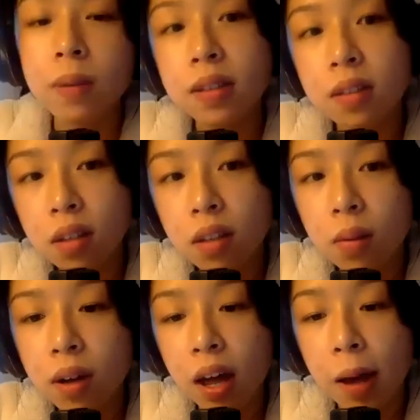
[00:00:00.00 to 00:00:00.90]
basically
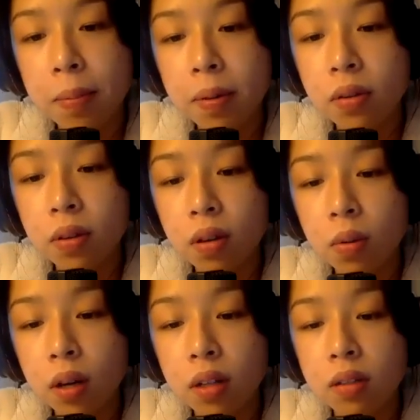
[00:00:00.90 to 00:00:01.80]
what happened
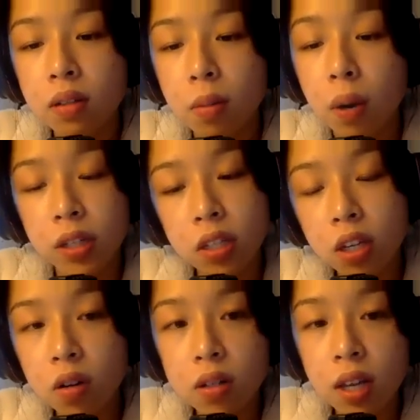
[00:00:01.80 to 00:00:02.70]
was the
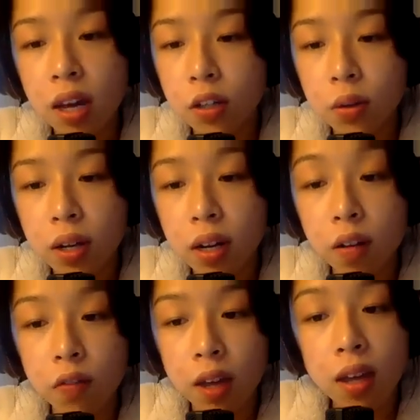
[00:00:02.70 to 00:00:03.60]
prosecutors had created
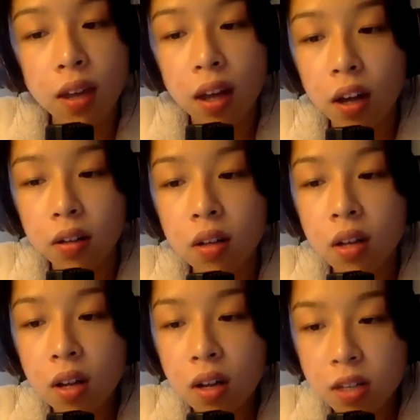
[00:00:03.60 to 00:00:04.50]
a fake account,
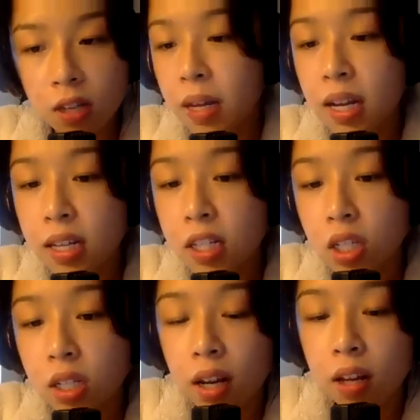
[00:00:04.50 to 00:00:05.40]
submitted his
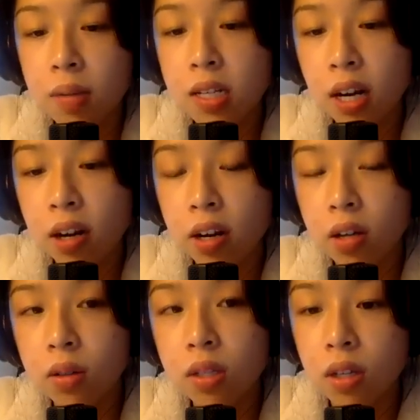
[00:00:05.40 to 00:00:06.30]
genetic
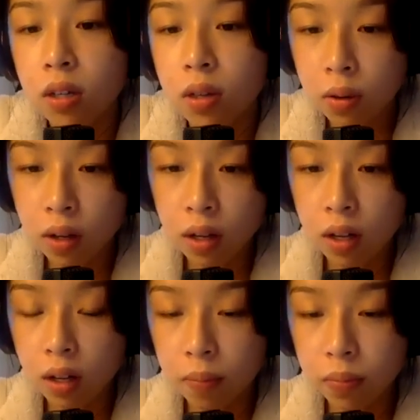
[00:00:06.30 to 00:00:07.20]
material to
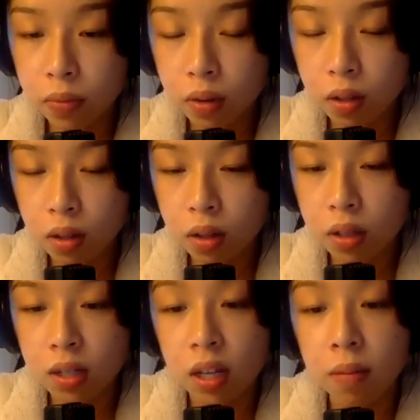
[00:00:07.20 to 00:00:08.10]

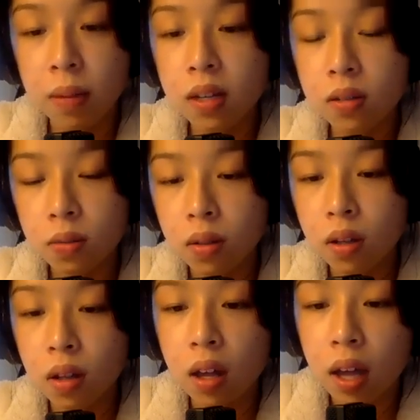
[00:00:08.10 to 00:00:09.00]
the database,
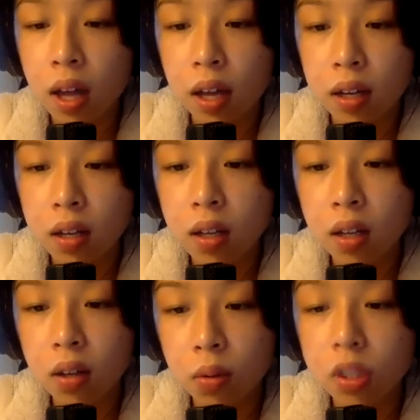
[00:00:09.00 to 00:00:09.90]
and
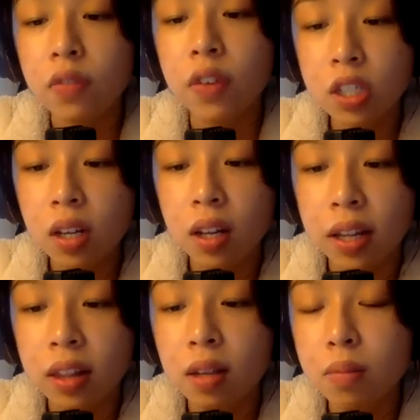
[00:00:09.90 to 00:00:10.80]
which eventually
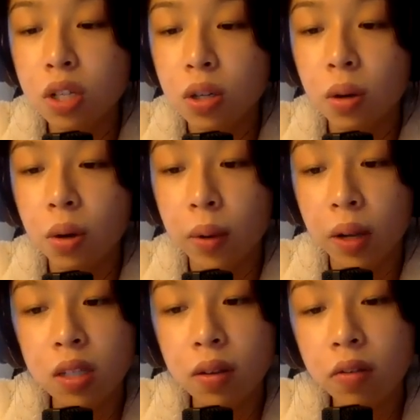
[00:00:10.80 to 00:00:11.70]
led them to a
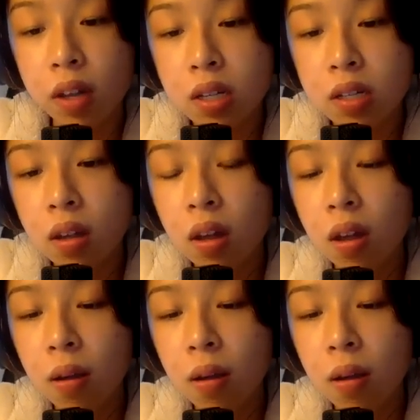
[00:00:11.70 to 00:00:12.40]
relative of his.